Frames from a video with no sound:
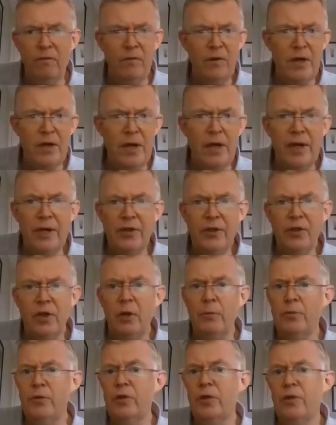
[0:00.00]
nice
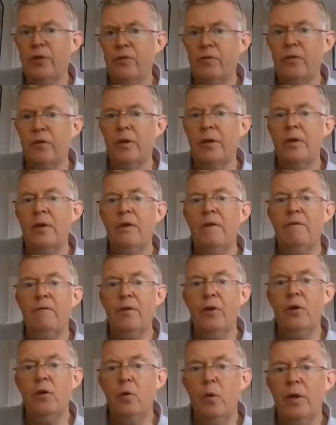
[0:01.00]
options for
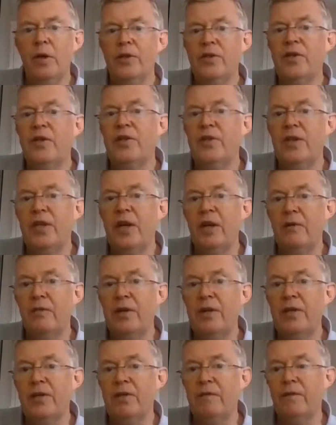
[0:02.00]
quality
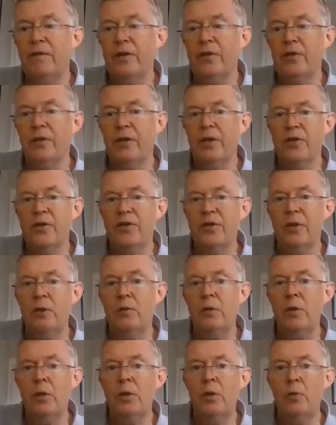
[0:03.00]
TRVs to fit on it.
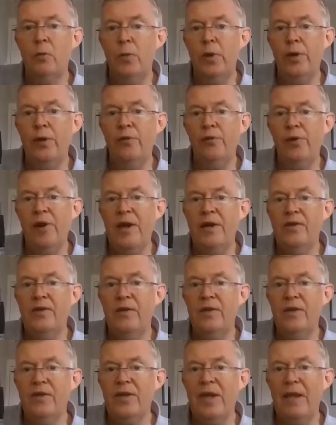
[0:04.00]
So we
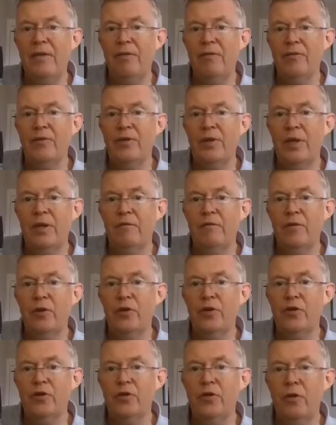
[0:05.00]
created this anthracite
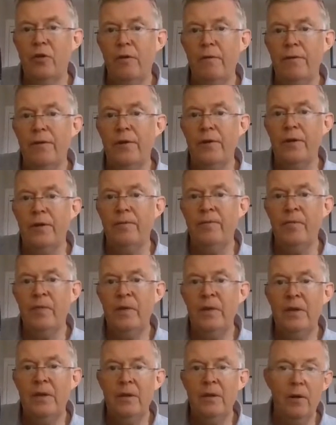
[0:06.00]
version of the
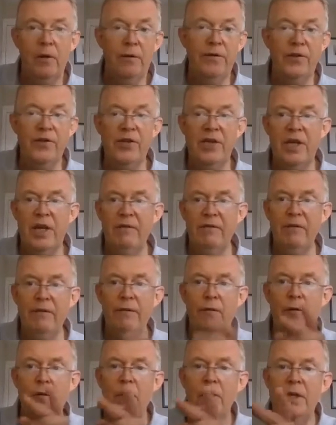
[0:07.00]

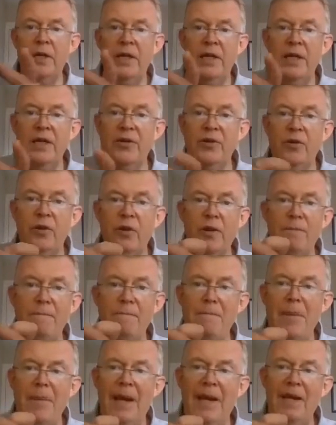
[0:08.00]
TRV4. It's got a
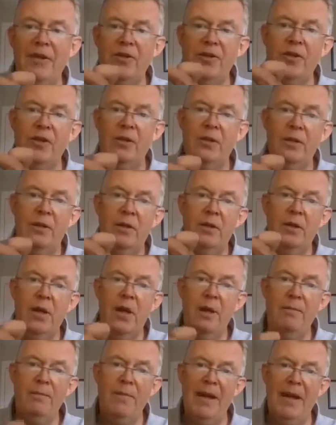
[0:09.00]
matte
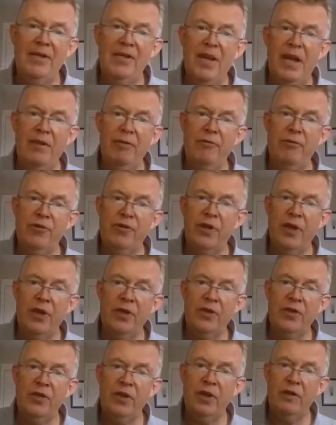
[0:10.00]

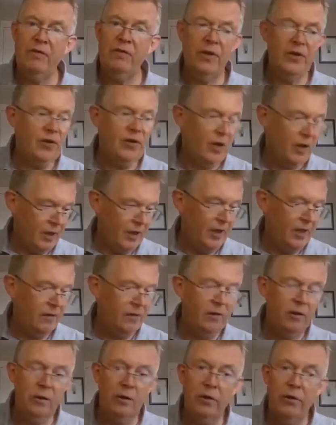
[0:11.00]
anthracite surface, unlike
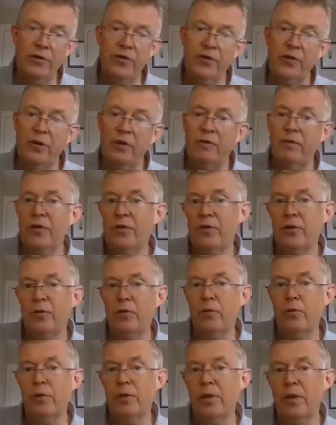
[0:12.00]
the gloss surface on
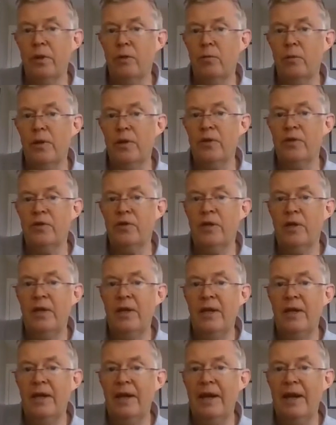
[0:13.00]
all the other ones,
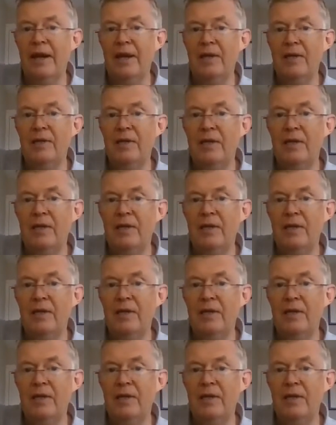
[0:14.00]
and